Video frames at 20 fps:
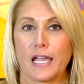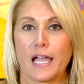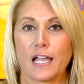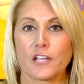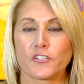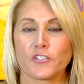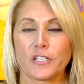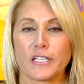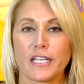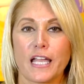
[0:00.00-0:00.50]

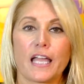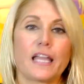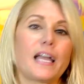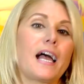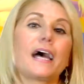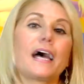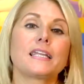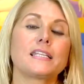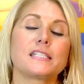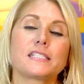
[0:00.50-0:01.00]
Actually, I
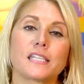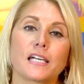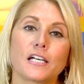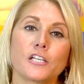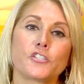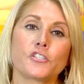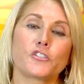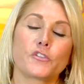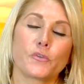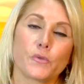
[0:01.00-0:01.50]
had it
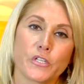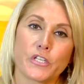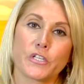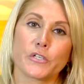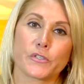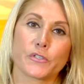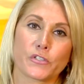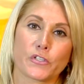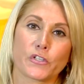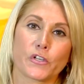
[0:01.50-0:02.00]
done two
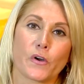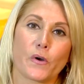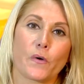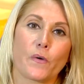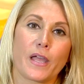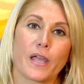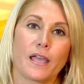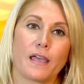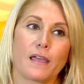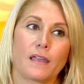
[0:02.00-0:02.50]
years
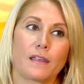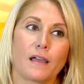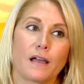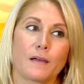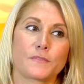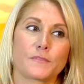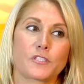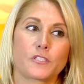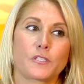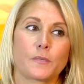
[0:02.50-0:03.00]
ago, and
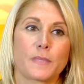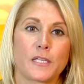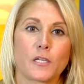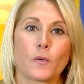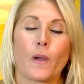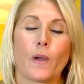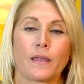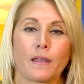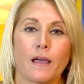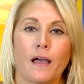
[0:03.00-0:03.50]
uh, to be
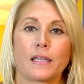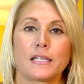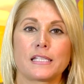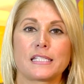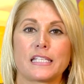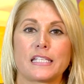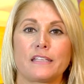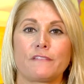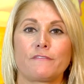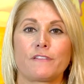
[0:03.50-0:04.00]
quite
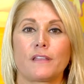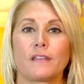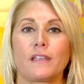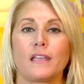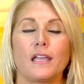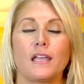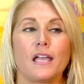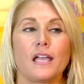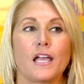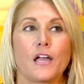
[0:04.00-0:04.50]
honest, even
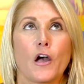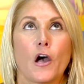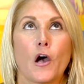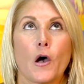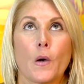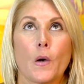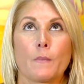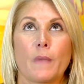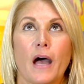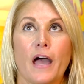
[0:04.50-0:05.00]

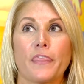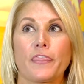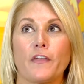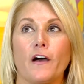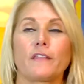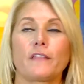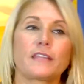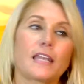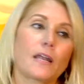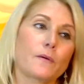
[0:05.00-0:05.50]
um, I
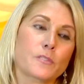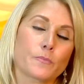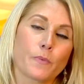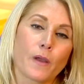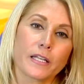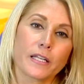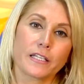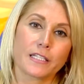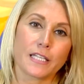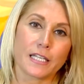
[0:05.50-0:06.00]
thought that I was
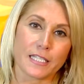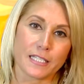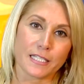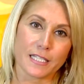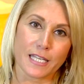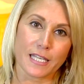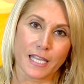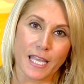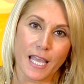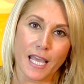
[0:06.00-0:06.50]
probably gonna need
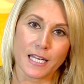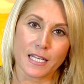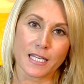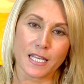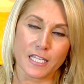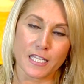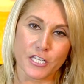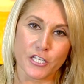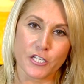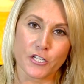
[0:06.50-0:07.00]
it again in
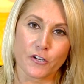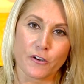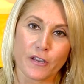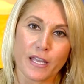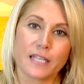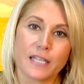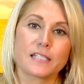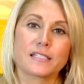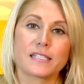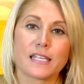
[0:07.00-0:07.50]
a year
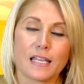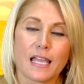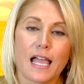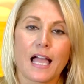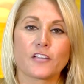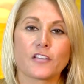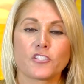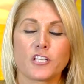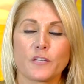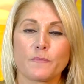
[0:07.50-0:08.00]
and it's
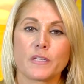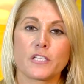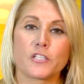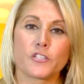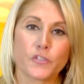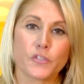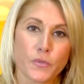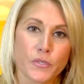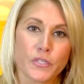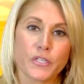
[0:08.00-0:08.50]
actually been
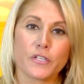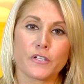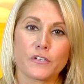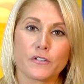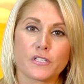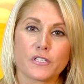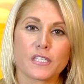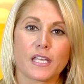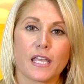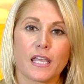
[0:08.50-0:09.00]
two
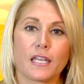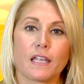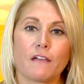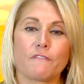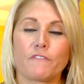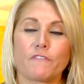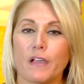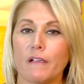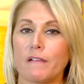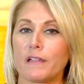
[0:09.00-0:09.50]
years and
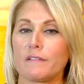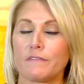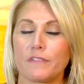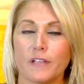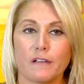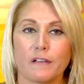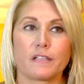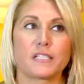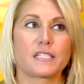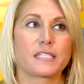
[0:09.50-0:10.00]
I'm very,
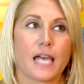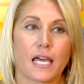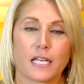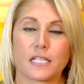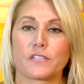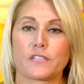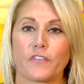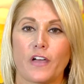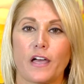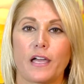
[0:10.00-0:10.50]
very
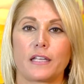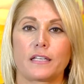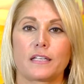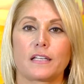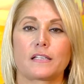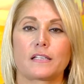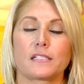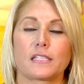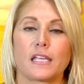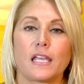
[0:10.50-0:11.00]
satisfied
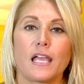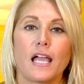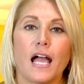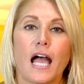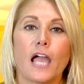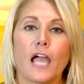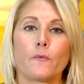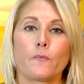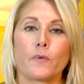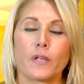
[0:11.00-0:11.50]
because
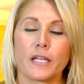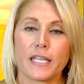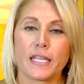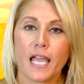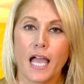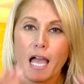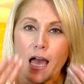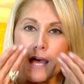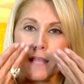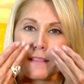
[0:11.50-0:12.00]
I really
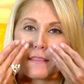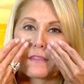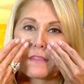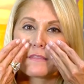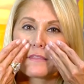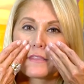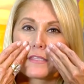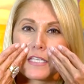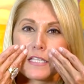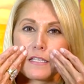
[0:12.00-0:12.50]

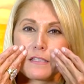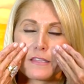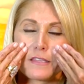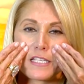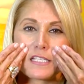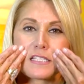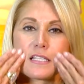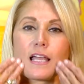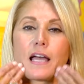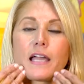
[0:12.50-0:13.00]
had the,
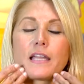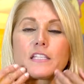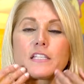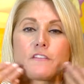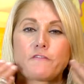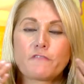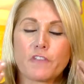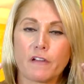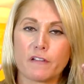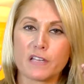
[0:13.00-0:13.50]
these lines
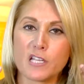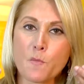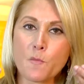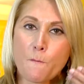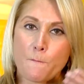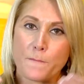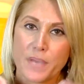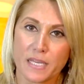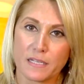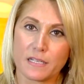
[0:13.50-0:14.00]
very
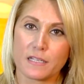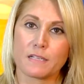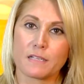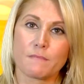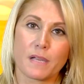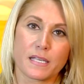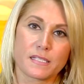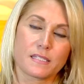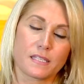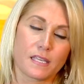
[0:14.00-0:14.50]
embedded in
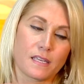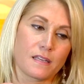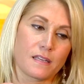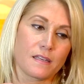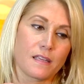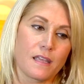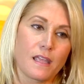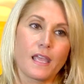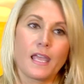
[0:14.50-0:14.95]
my skin